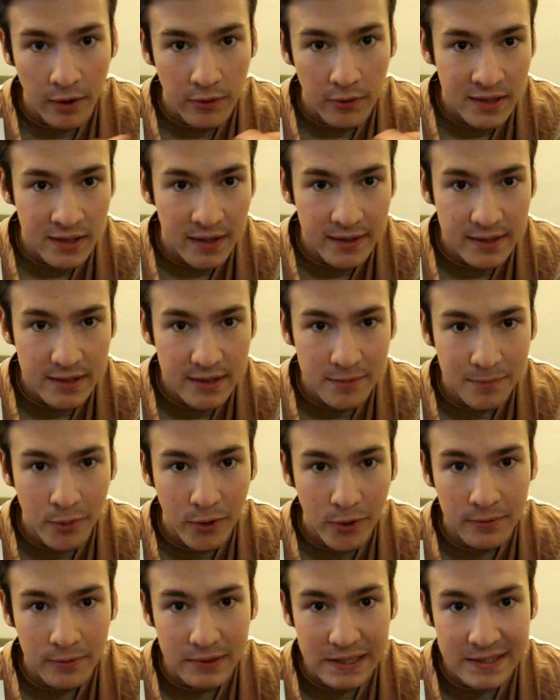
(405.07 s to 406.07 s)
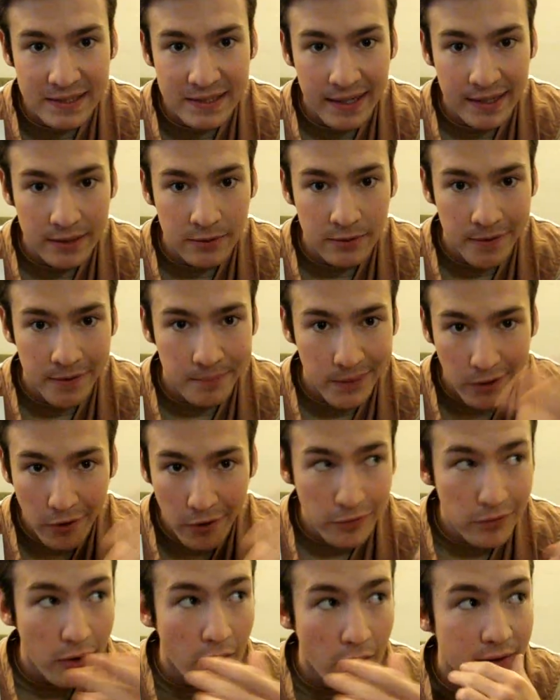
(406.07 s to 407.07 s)
I was kind of disappointed with the second one, but
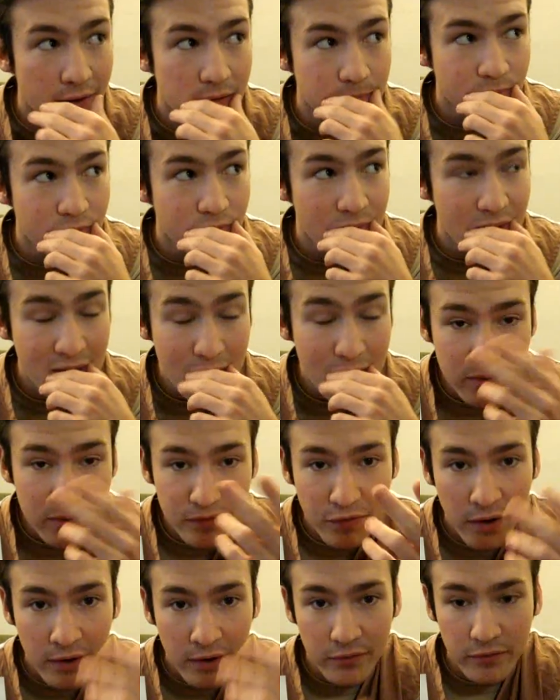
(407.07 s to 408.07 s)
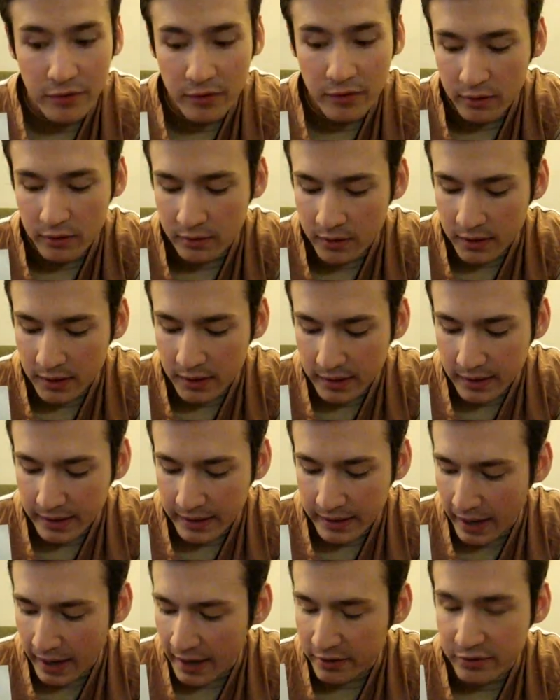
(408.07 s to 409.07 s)
overall, it was fun for
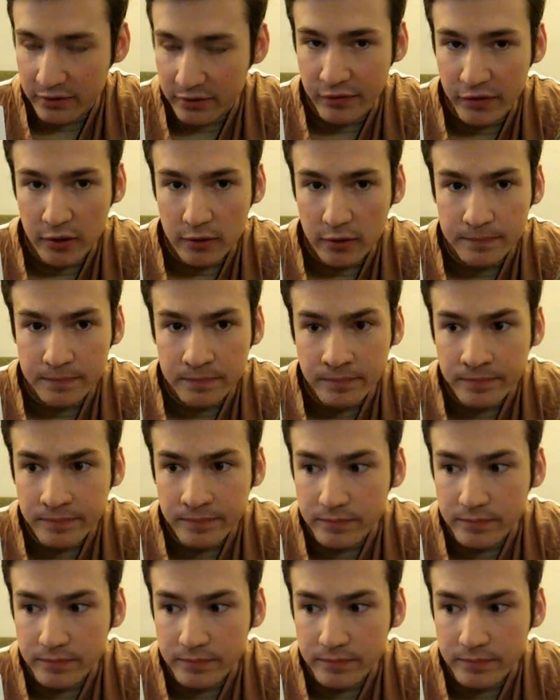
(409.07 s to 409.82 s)
an action film.